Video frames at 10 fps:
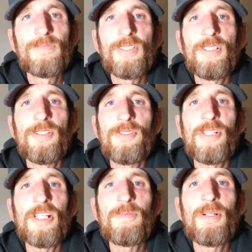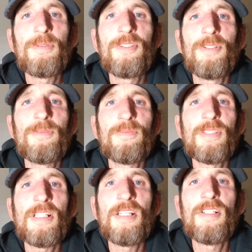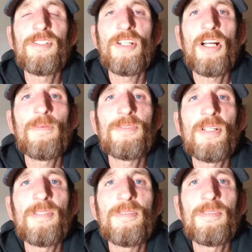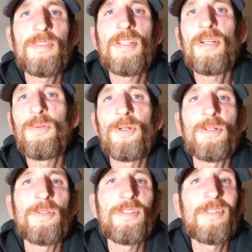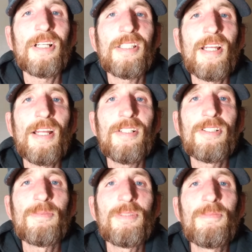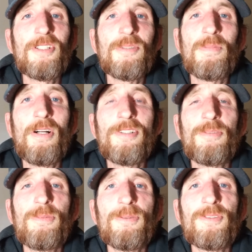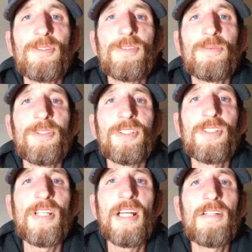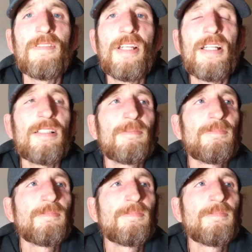you guys probably know getting a job so that'll work with you like that is pretty much impossible. So it's really good to have that.